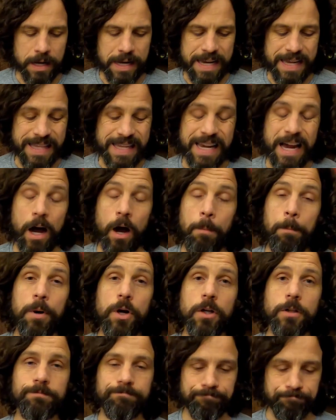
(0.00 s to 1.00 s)
In the
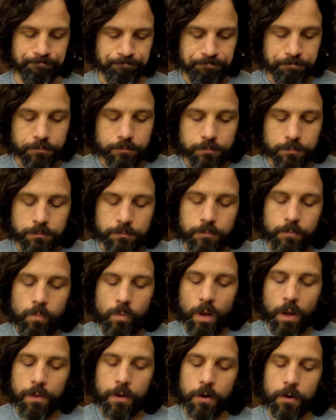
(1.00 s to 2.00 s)
upper,
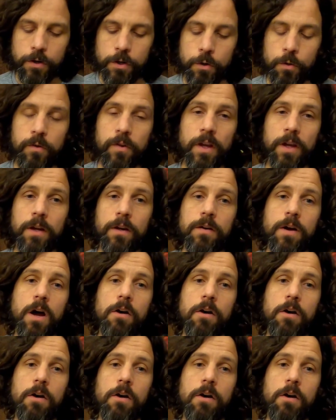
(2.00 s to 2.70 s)
they're using